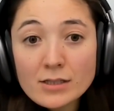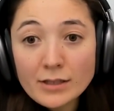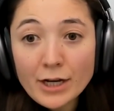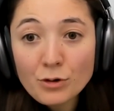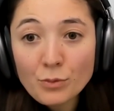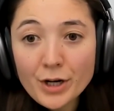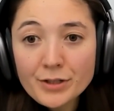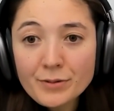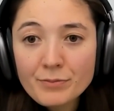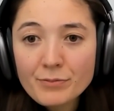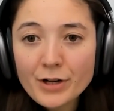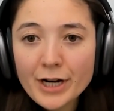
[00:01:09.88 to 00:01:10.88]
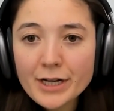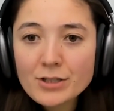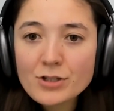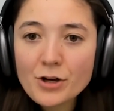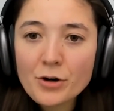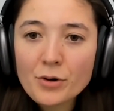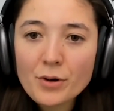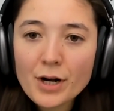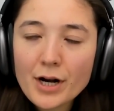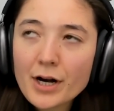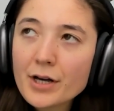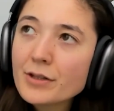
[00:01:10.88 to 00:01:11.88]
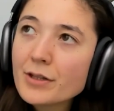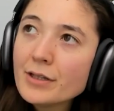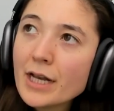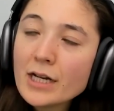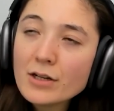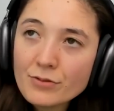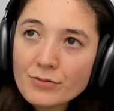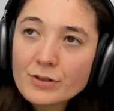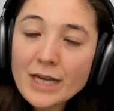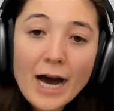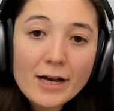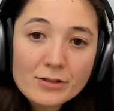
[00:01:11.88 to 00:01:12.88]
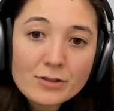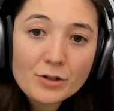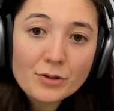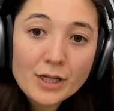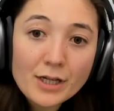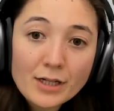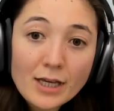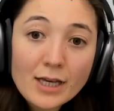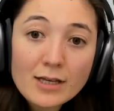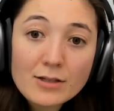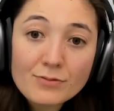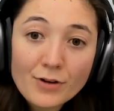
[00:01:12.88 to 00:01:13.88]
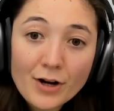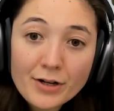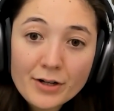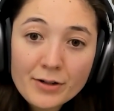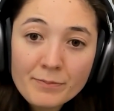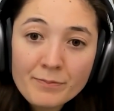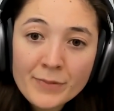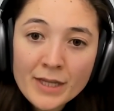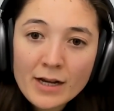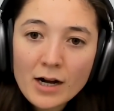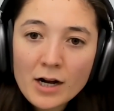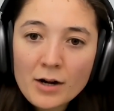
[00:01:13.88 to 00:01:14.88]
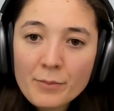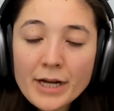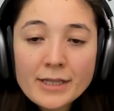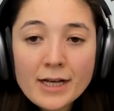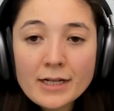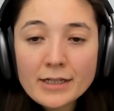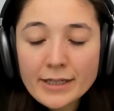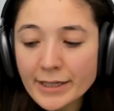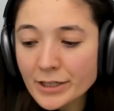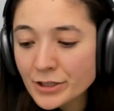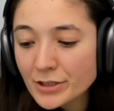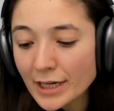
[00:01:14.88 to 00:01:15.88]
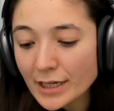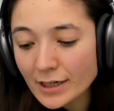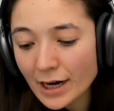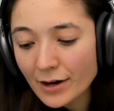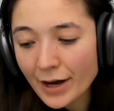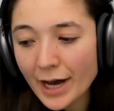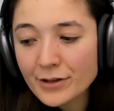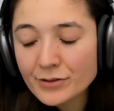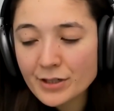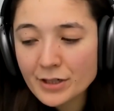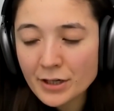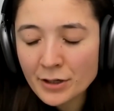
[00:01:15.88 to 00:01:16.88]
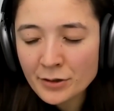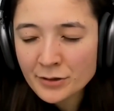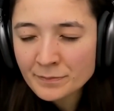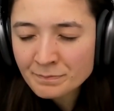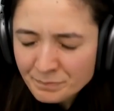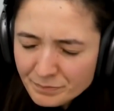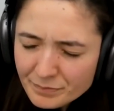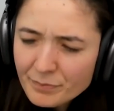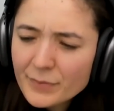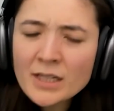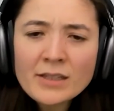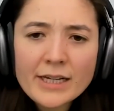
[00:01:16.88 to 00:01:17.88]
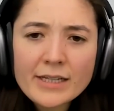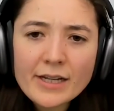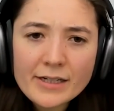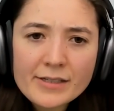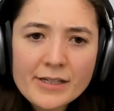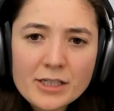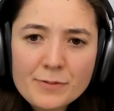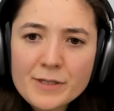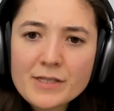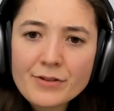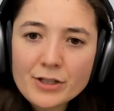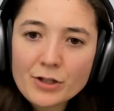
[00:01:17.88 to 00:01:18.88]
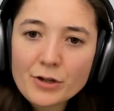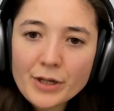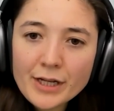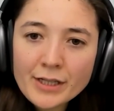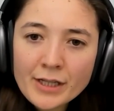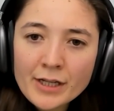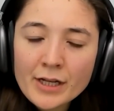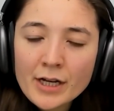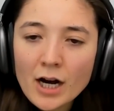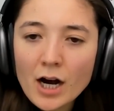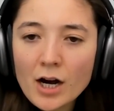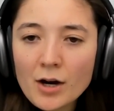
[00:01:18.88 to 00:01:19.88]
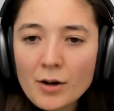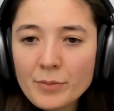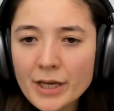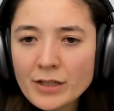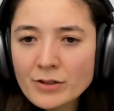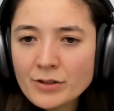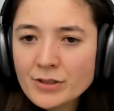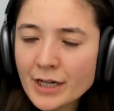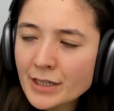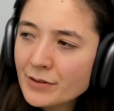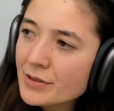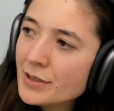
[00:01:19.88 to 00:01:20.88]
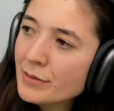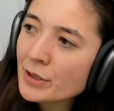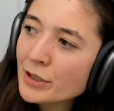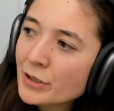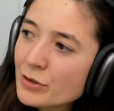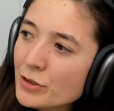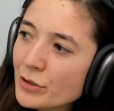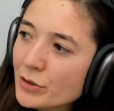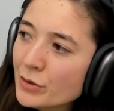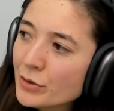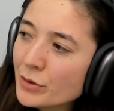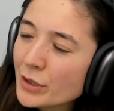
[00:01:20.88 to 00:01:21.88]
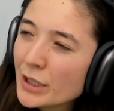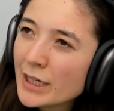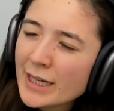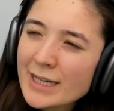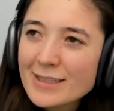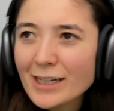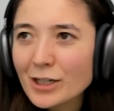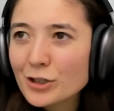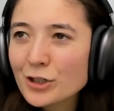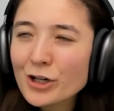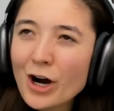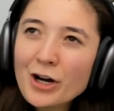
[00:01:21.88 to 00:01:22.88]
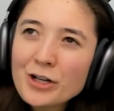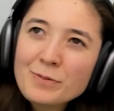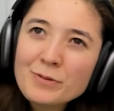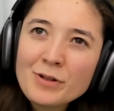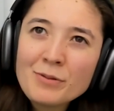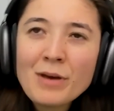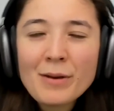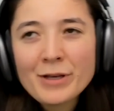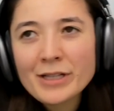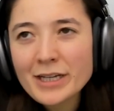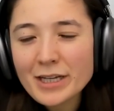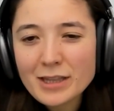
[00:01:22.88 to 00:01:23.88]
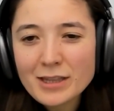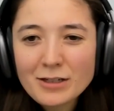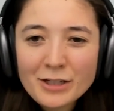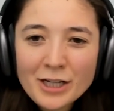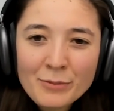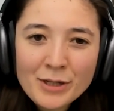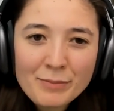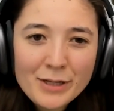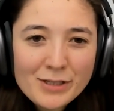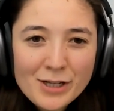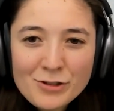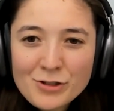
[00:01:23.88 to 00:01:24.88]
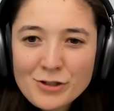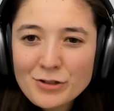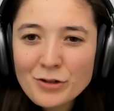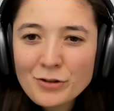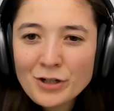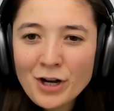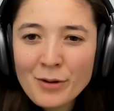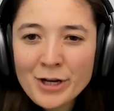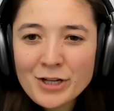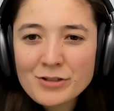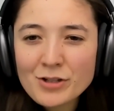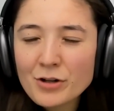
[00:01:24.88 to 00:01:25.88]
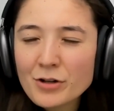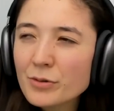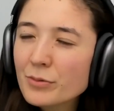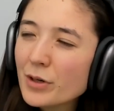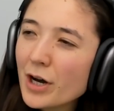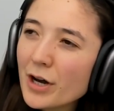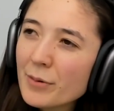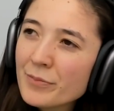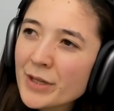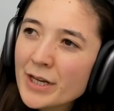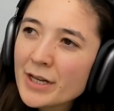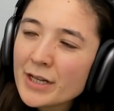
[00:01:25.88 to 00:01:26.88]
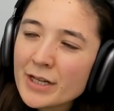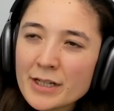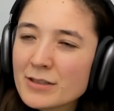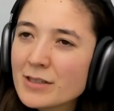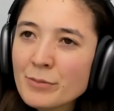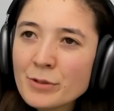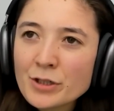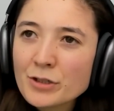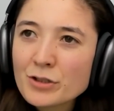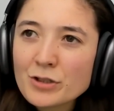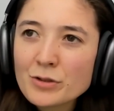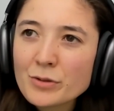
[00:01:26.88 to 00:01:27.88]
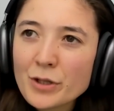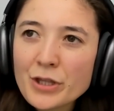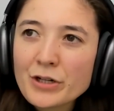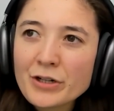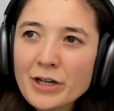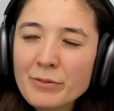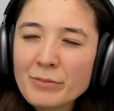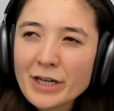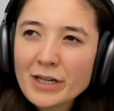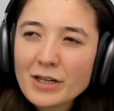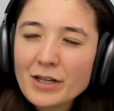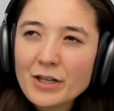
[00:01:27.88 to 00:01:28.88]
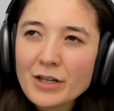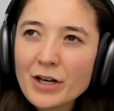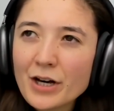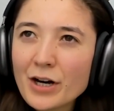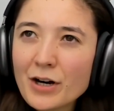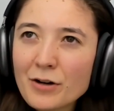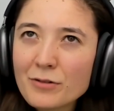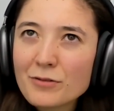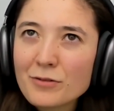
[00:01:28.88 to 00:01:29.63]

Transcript: a layer one, right? So, uh, the native gas token is Vana. Um, and then each data DAO has their own like data set specific token. Um, it looks kind of similar to it's like a cross between maybe like Ethereum and BitTensor tokenomics. So um, similar to Ethereum, like uh,